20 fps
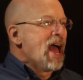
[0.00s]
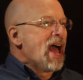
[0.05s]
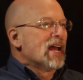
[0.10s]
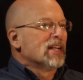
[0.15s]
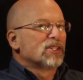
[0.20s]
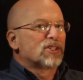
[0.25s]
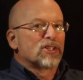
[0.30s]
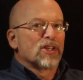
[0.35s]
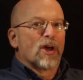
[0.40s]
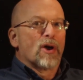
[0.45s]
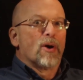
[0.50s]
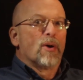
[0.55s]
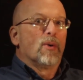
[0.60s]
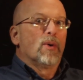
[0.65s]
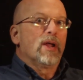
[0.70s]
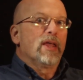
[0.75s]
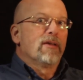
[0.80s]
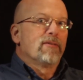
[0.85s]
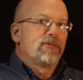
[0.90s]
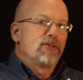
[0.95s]
And
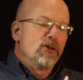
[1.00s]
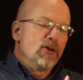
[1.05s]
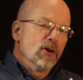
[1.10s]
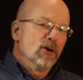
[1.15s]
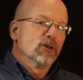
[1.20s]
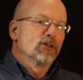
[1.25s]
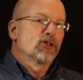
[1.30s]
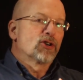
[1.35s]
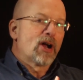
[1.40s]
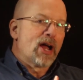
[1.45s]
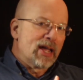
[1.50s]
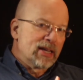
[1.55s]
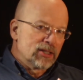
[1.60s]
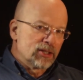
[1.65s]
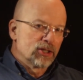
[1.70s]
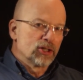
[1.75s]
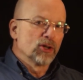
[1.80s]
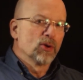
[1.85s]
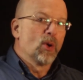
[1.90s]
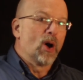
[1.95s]
so if you're trying
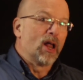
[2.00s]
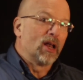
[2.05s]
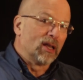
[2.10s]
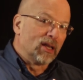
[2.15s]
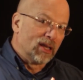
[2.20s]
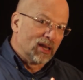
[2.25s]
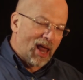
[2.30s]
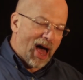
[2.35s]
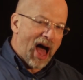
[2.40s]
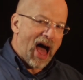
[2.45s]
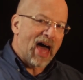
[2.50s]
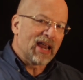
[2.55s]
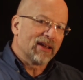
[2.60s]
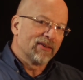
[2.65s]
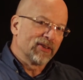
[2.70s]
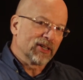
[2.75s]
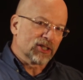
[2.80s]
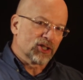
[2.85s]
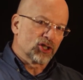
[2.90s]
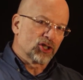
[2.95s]
to do a lot
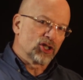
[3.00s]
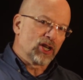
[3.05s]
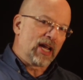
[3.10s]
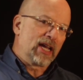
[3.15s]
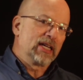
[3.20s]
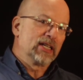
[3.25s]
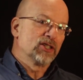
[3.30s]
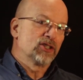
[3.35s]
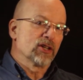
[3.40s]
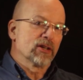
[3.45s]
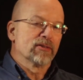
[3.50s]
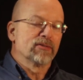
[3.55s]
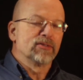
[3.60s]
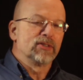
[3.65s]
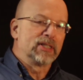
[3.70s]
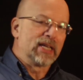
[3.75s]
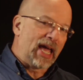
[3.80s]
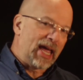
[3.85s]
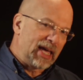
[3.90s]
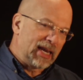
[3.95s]
of exchange
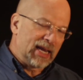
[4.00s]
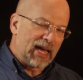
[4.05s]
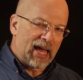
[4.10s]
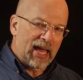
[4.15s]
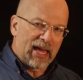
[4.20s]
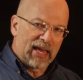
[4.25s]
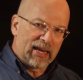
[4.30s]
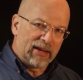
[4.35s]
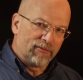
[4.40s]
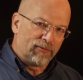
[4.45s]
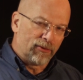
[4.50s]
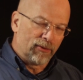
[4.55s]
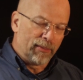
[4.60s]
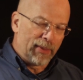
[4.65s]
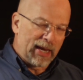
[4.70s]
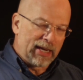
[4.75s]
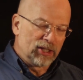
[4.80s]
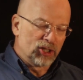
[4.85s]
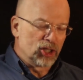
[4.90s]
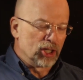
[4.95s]
of data and
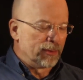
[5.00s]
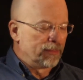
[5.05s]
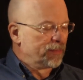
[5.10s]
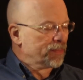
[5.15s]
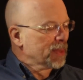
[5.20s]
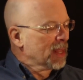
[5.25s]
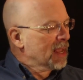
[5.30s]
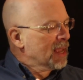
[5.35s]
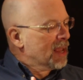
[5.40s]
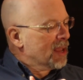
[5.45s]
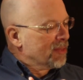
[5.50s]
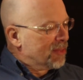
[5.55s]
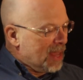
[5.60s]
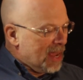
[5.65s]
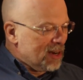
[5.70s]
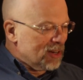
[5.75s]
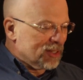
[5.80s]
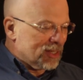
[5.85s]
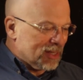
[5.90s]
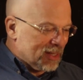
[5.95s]
information,
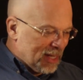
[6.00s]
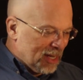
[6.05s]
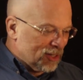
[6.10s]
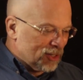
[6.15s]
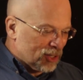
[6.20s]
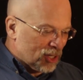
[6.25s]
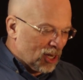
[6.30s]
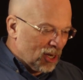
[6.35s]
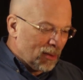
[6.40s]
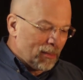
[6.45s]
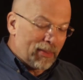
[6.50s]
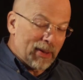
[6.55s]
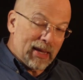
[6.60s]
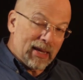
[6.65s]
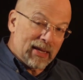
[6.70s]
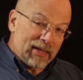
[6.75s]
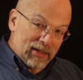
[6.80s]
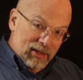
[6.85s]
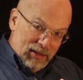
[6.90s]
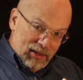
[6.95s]
there's, there's going to
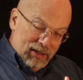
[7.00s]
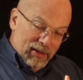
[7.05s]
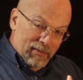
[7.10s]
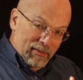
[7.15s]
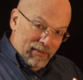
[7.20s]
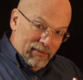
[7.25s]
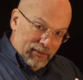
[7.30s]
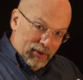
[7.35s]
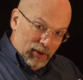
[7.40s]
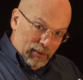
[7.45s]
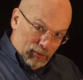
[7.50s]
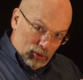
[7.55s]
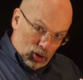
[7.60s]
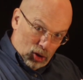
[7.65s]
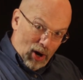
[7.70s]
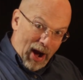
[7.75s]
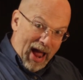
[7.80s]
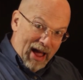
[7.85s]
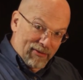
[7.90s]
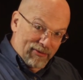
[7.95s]
be some, some
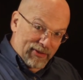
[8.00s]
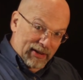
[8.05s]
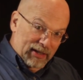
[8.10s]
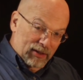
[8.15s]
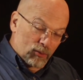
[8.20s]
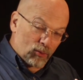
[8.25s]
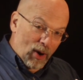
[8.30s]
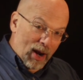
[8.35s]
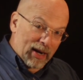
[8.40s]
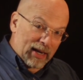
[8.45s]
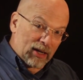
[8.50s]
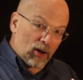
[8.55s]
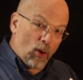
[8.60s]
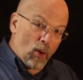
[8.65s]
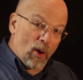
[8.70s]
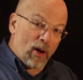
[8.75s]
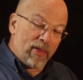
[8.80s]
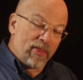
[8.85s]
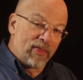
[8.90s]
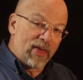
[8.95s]
traffic running
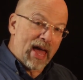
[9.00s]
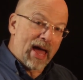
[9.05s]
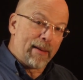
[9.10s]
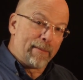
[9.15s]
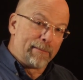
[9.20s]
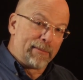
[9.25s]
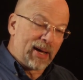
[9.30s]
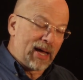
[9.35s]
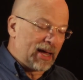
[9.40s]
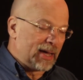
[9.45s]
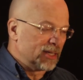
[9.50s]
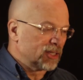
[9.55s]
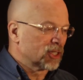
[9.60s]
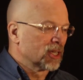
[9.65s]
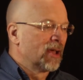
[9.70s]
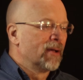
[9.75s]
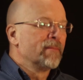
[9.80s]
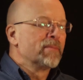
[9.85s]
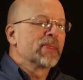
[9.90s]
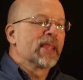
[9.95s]
on that bus
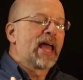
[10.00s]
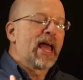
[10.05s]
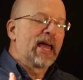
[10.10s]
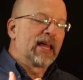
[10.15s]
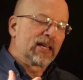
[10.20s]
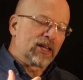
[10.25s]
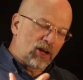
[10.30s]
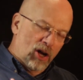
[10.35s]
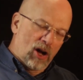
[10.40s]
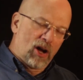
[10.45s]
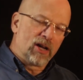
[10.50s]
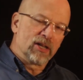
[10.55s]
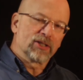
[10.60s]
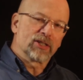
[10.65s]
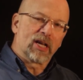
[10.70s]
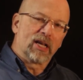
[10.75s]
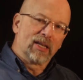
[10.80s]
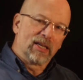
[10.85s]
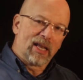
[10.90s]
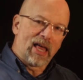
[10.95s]
and cause
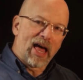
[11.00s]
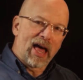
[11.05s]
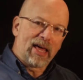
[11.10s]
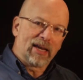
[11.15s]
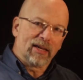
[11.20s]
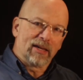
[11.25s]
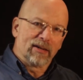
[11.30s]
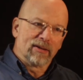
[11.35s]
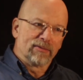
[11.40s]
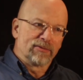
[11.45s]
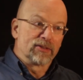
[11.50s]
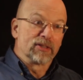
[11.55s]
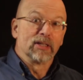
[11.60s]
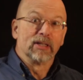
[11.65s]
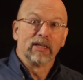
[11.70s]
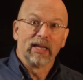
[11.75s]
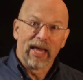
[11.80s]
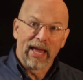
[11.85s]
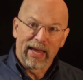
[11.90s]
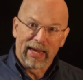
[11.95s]
a lot of
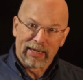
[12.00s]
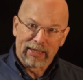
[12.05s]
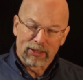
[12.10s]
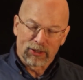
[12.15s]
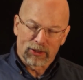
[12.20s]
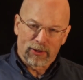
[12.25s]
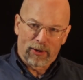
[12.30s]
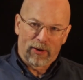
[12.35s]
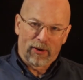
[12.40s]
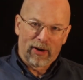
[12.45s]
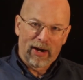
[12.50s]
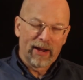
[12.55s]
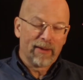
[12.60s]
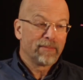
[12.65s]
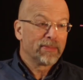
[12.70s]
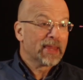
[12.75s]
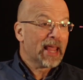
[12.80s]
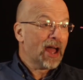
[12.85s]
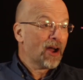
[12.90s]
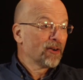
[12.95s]
delays, all right?
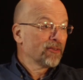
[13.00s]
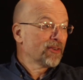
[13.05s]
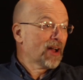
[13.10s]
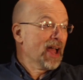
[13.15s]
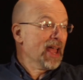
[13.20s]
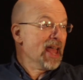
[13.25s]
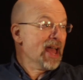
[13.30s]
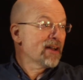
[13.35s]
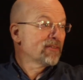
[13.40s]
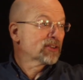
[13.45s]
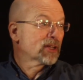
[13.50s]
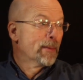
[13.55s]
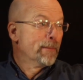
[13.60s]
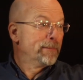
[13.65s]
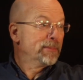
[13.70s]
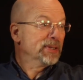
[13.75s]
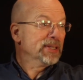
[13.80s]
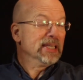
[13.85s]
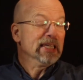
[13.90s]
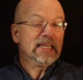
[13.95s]
Now, if I have
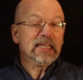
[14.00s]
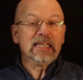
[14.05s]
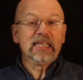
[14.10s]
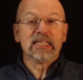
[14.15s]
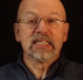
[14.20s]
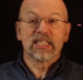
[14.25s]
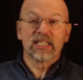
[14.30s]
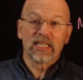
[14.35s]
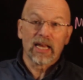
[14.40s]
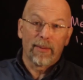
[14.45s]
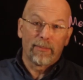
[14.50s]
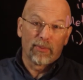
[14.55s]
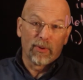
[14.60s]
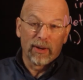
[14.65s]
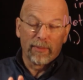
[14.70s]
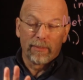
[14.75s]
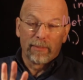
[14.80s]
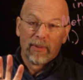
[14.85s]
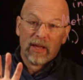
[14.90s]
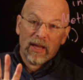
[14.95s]
completely
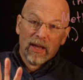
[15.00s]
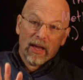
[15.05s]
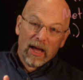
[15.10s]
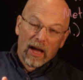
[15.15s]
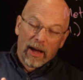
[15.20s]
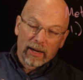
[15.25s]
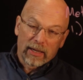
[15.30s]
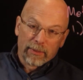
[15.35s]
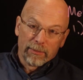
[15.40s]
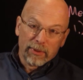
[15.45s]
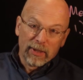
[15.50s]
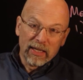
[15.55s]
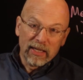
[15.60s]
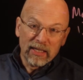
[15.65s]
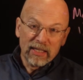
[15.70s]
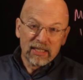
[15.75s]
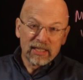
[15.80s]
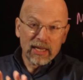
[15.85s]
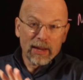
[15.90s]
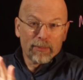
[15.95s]
separate, a
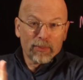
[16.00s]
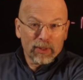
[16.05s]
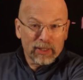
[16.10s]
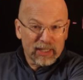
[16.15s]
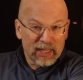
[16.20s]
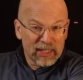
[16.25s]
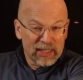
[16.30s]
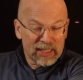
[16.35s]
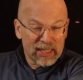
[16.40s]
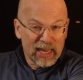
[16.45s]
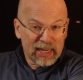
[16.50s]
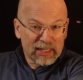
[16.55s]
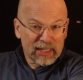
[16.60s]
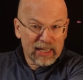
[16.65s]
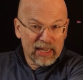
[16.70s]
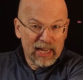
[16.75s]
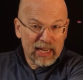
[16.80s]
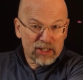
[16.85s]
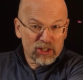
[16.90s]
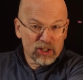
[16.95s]
completely separate set of
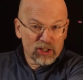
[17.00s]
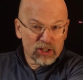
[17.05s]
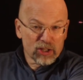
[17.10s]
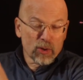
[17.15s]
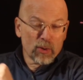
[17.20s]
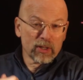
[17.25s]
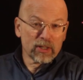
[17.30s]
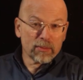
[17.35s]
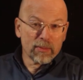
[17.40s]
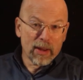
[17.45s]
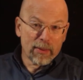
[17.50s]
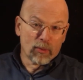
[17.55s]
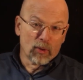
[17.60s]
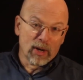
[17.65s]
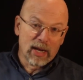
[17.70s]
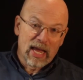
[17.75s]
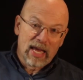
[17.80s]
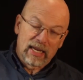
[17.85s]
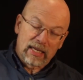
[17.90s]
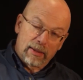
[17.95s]
connections going to
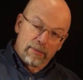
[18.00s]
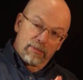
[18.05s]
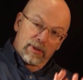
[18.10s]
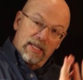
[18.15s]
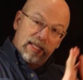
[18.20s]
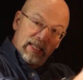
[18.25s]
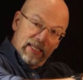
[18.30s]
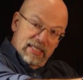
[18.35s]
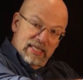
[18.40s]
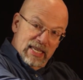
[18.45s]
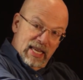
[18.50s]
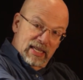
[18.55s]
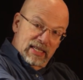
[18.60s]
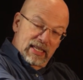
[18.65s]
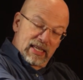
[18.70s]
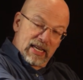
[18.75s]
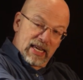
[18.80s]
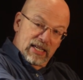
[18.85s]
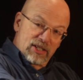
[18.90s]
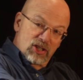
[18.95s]
memory and a completely set of
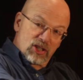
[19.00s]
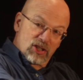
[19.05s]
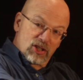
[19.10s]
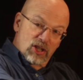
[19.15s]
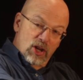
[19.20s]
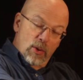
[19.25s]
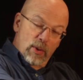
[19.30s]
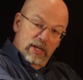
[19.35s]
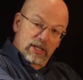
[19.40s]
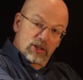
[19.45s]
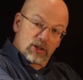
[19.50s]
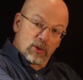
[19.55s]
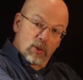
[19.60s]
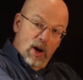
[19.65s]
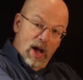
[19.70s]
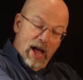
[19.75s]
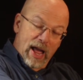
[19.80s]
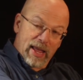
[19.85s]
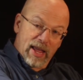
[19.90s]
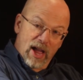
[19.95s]
connections going to
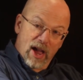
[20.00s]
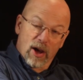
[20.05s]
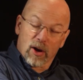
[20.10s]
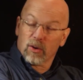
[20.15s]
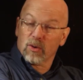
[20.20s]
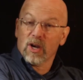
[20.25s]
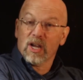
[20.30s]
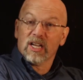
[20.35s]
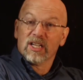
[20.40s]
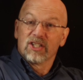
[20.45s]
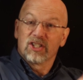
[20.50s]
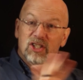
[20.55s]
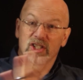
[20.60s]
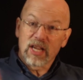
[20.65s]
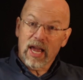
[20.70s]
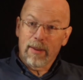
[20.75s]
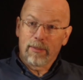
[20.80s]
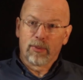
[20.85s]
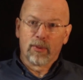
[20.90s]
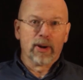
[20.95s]
I.O.
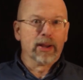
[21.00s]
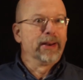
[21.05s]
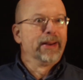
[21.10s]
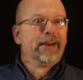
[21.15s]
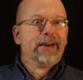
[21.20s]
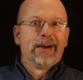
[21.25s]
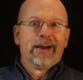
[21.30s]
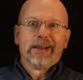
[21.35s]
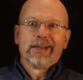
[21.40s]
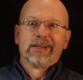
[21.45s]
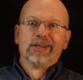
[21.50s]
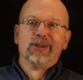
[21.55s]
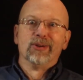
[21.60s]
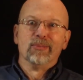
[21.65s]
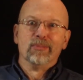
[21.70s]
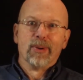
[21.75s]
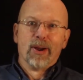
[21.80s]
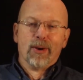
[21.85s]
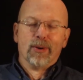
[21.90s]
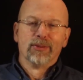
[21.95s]
separate, I can do
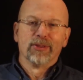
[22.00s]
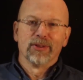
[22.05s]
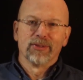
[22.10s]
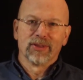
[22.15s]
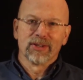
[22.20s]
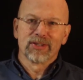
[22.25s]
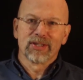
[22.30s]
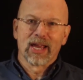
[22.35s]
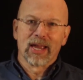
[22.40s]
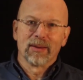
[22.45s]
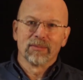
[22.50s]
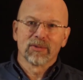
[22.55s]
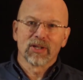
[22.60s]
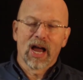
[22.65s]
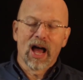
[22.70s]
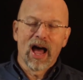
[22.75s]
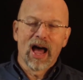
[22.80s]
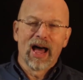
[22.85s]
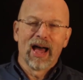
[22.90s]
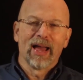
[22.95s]
both at the same
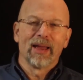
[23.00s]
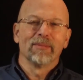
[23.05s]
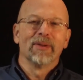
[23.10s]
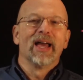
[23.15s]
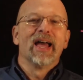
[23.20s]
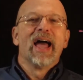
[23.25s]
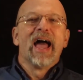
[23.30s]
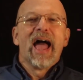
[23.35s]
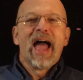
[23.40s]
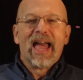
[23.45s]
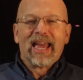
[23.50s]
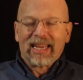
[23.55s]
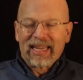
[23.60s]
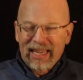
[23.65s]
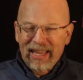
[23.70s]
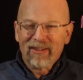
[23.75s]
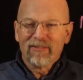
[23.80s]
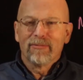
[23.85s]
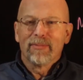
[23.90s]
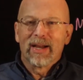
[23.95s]
time and
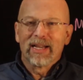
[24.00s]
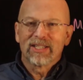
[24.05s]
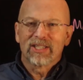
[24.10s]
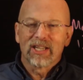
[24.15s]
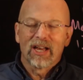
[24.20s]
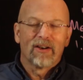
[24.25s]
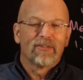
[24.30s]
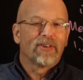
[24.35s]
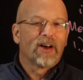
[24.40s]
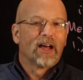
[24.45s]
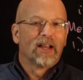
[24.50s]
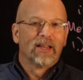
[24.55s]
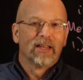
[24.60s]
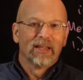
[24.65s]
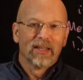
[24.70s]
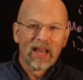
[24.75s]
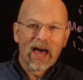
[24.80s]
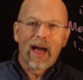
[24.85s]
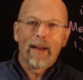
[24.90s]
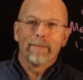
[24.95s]
give myself a
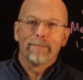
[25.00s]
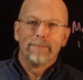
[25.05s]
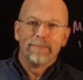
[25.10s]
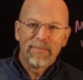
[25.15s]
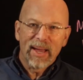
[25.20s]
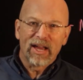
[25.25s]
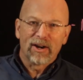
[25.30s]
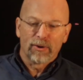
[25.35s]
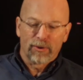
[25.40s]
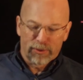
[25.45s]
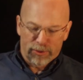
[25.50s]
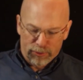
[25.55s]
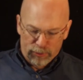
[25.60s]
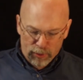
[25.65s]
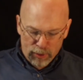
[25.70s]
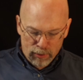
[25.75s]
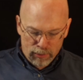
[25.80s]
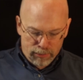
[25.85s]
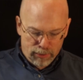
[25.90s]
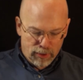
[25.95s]
lot better
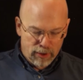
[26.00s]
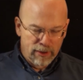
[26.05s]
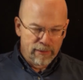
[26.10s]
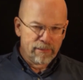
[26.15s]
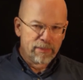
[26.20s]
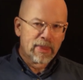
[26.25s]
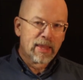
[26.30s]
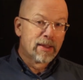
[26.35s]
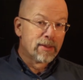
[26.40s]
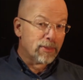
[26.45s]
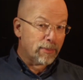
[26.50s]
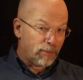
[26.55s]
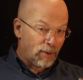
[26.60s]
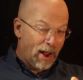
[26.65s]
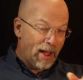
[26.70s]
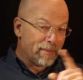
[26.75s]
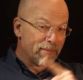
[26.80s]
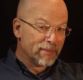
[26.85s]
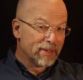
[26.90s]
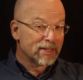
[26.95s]
throughput. The
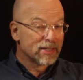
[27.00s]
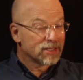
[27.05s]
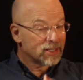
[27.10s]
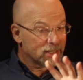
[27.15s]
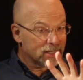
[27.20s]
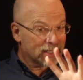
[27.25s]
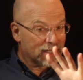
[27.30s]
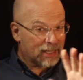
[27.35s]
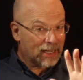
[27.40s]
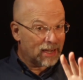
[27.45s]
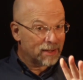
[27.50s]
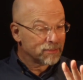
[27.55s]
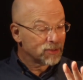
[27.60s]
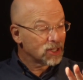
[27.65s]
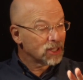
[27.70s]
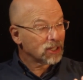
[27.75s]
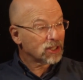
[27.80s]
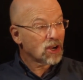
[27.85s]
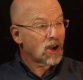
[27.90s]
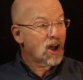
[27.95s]
problem is, is it comes
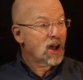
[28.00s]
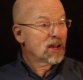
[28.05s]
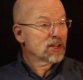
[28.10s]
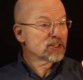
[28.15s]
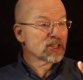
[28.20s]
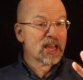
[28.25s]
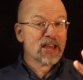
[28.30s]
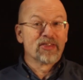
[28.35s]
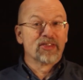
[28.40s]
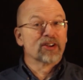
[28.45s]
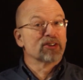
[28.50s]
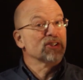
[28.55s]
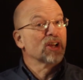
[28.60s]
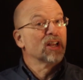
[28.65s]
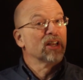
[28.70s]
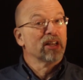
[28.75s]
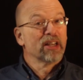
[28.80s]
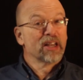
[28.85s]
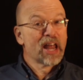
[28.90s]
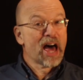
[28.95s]
at a cost. There's a
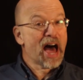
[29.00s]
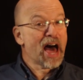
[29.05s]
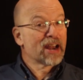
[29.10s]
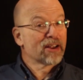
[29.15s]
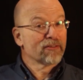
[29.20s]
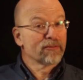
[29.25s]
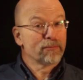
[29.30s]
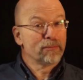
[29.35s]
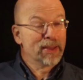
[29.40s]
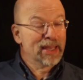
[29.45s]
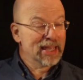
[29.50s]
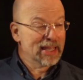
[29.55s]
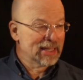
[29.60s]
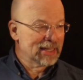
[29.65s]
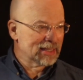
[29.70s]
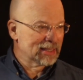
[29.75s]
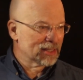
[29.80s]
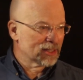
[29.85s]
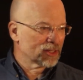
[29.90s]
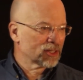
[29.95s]
lot of
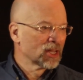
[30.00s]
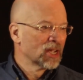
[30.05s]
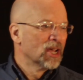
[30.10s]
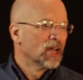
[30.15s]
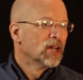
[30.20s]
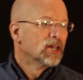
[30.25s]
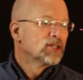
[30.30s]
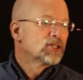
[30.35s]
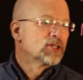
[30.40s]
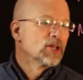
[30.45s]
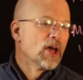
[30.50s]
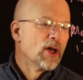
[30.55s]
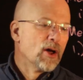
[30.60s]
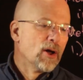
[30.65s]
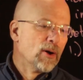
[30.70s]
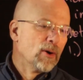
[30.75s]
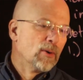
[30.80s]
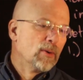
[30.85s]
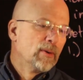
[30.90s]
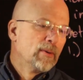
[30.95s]
pins.
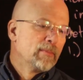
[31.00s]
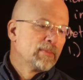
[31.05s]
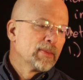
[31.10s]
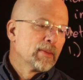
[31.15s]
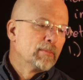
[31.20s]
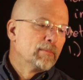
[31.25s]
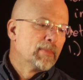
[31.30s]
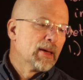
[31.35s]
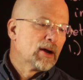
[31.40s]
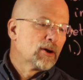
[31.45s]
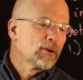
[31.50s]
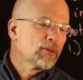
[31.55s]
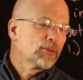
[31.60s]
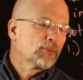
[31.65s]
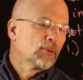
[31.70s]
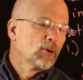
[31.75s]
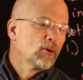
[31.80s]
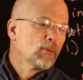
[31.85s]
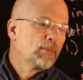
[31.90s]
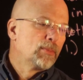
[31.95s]
So better
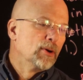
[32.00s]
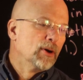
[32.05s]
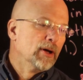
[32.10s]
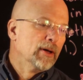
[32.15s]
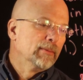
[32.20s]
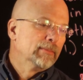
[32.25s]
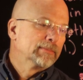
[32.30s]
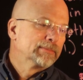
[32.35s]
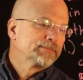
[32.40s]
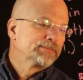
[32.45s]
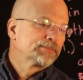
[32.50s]
throughput,